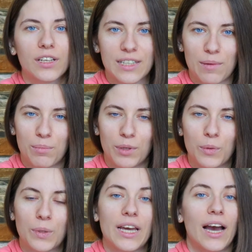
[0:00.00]
example,
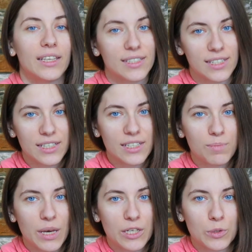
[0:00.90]
when I study
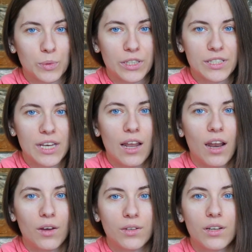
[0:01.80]
Spanish words, I
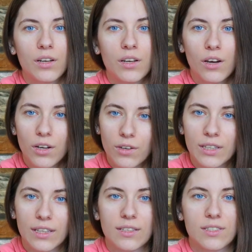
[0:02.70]
learn not
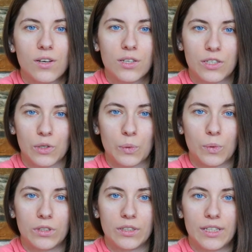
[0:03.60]
only the solitary
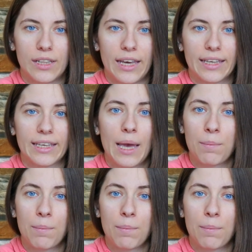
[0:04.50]
word like